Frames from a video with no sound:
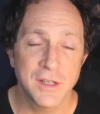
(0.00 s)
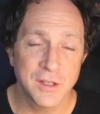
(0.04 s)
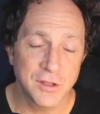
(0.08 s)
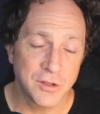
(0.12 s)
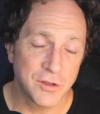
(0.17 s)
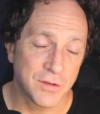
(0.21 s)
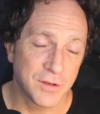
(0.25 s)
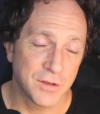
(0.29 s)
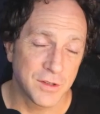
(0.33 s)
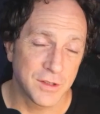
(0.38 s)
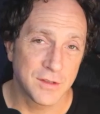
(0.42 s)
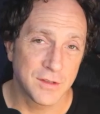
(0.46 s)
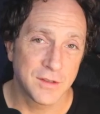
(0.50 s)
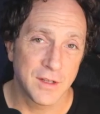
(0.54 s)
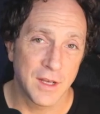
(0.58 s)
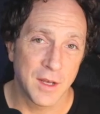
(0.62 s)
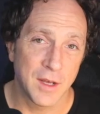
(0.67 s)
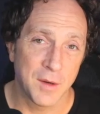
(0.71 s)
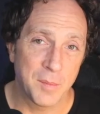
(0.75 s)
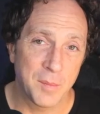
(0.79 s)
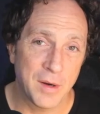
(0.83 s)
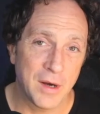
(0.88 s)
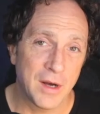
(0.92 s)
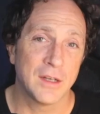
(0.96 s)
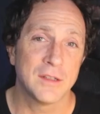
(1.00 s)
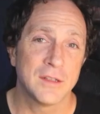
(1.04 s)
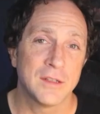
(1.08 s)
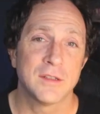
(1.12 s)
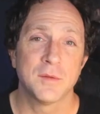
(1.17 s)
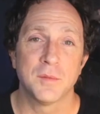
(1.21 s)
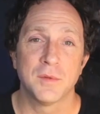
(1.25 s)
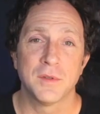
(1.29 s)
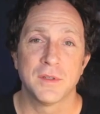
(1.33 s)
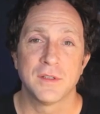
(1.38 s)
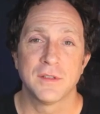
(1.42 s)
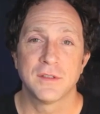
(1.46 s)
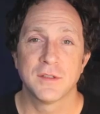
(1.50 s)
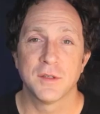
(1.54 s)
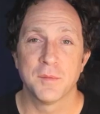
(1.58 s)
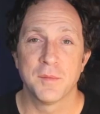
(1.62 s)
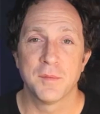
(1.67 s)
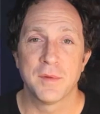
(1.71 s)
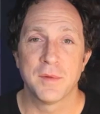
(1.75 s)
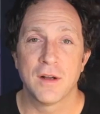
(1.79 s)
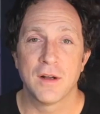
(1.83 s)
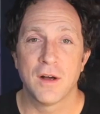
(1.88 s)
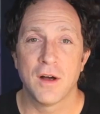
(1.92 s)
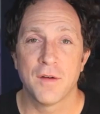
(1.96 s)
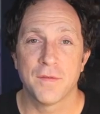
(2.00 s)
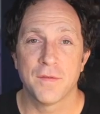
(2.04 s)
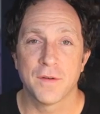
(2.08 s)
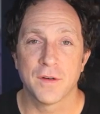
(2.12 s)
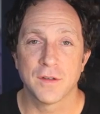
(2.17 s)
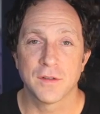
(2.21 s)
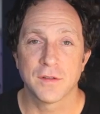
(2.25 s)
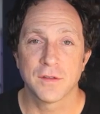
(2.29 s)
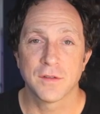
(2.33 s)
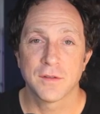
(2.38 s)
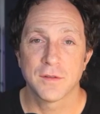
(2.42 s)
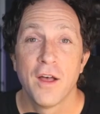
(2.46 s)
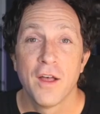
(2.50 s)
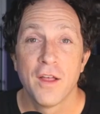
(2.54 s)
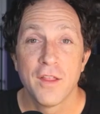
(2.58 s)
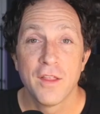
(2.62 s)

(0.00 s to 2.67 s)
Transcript: interest and possibly submit offers.